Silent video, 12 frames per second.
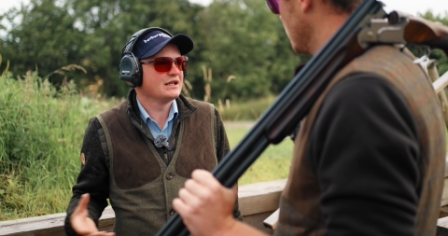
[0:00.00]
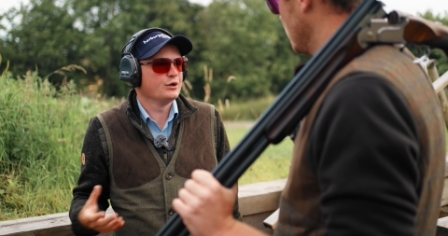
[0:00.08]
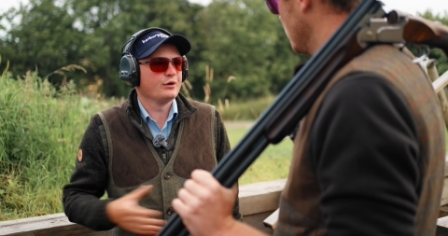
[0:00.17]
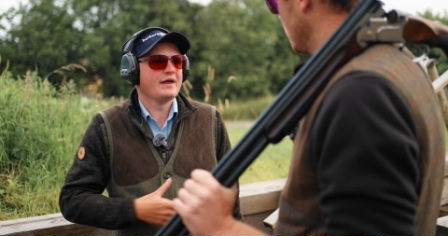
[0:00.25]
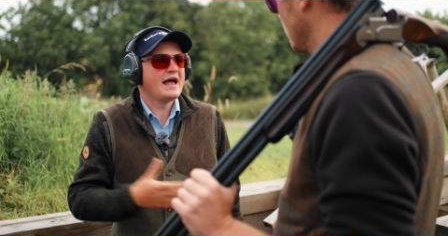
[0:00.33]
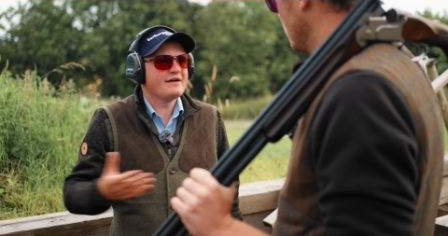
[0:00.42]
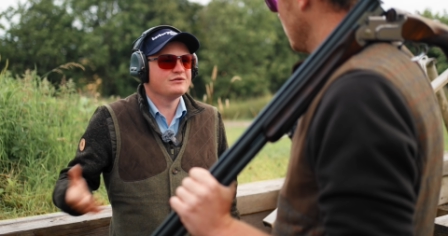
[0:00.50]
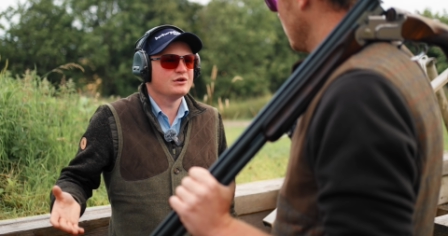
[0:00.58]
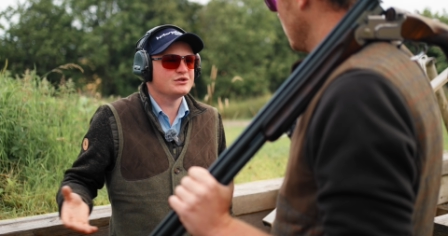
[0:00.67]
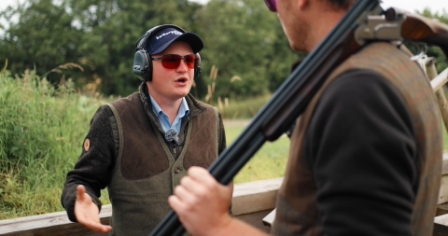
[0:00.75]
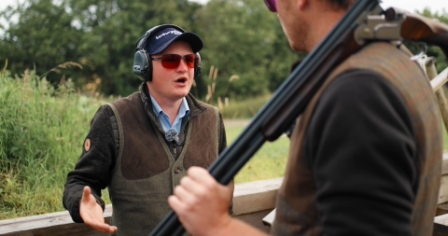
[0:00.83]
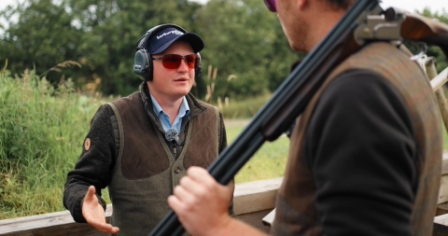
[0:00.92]
and look like they have
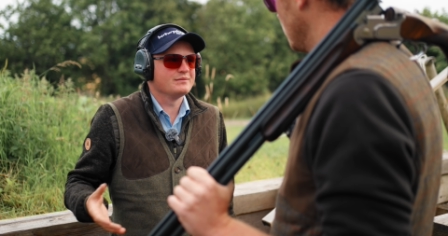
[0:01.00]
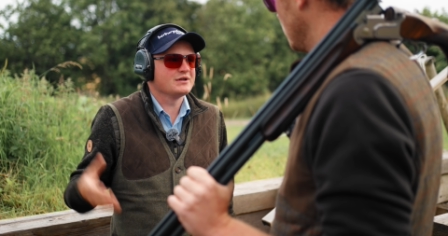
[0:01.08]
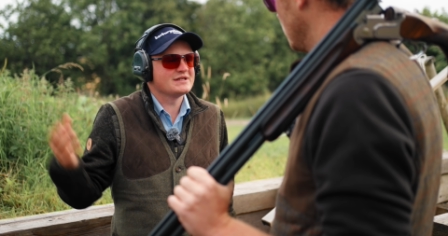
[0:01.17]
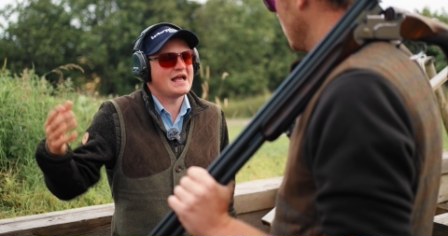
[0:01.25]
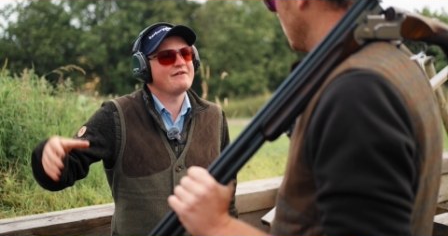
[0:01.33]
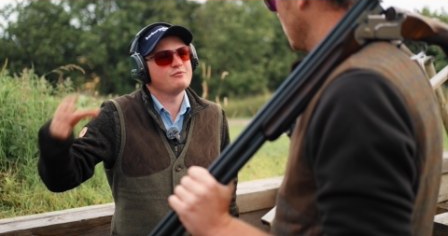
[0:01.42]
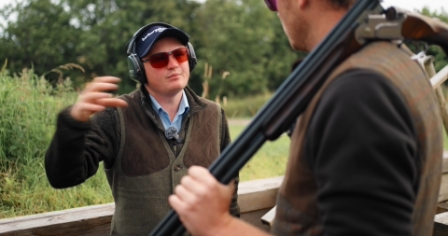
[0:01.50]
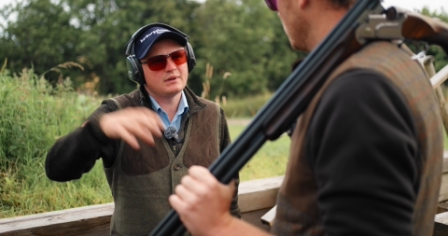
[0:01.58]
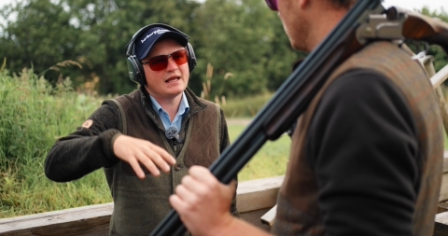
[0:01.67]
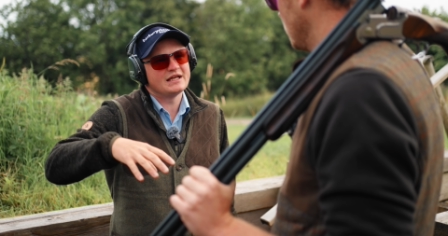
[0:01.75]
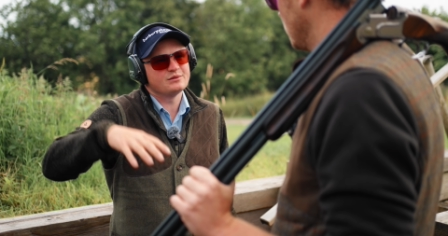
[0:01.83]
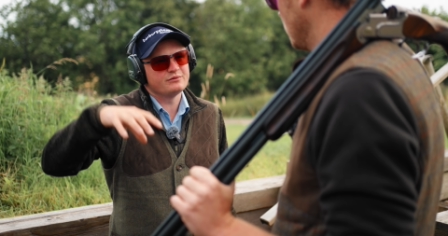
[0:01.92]
no time because they haven't
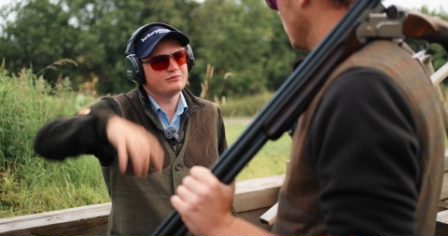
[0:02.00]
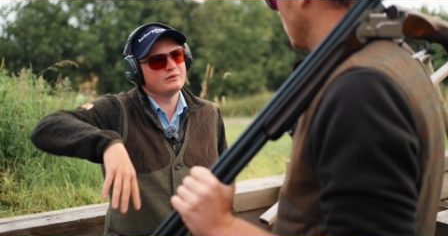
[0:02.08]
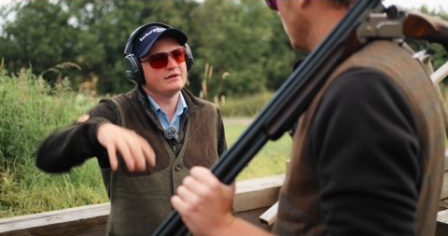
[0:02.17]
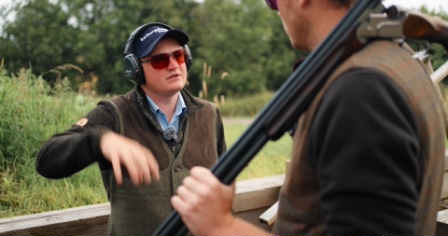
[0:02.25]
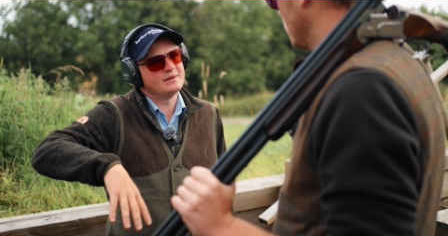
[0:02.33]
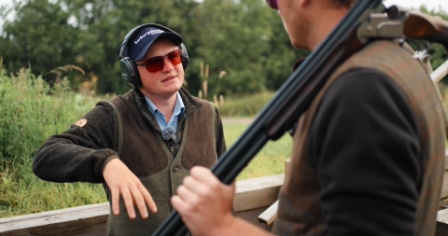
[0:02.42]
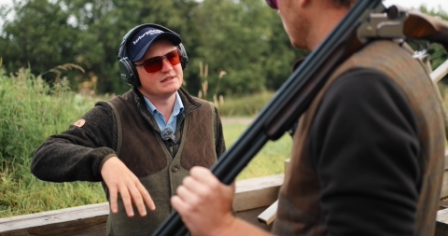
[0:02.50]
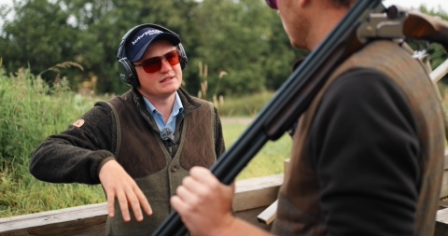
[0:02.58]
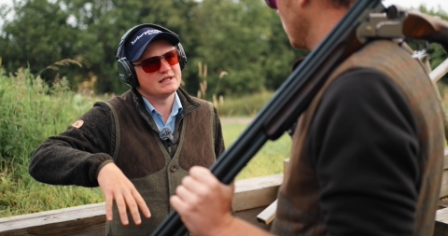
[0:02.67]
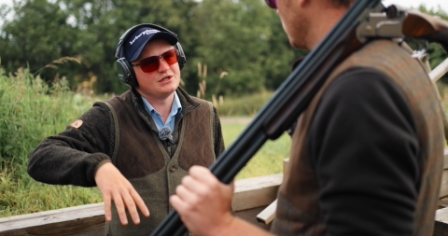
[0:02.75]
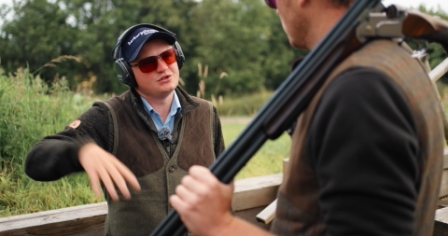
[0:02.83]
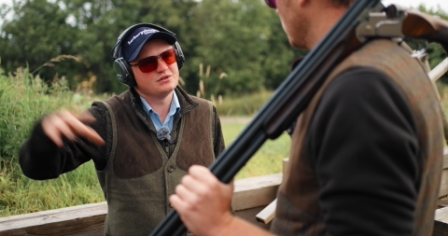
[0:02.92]
planned before they've come into the
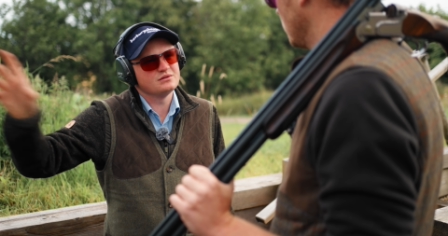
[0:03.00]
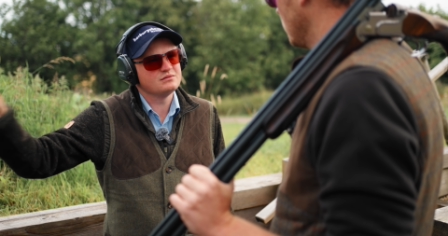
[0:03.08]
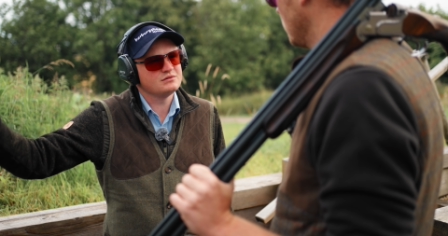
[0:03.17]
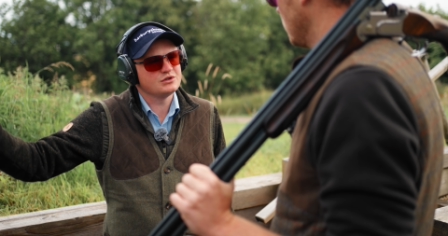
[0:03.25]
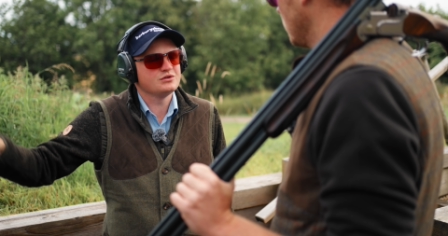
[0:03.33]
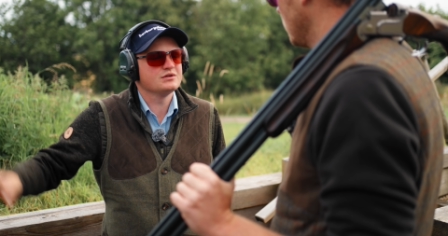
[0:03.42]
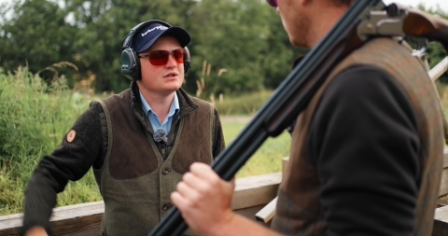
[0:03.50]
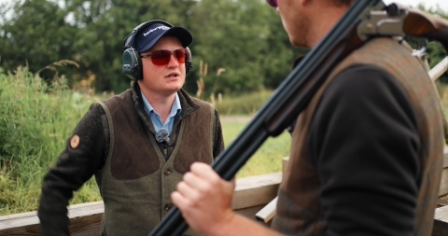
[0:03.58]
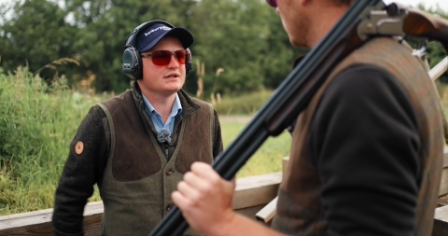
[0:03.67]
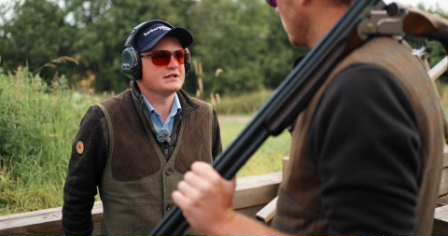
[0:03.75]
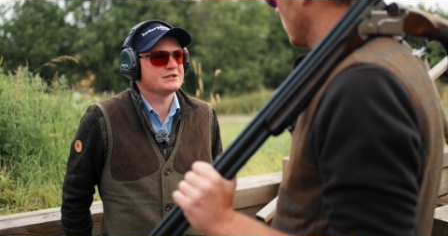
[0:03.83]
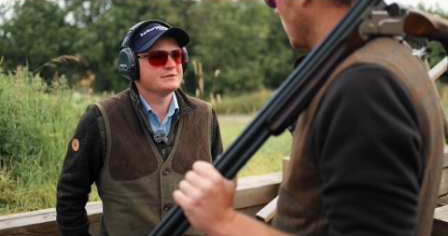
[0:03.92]
station to shoot the
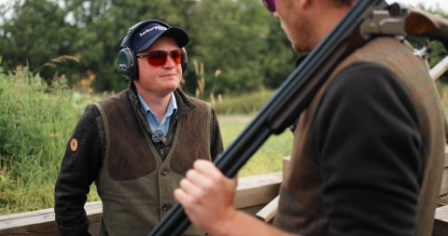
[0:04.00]
targets.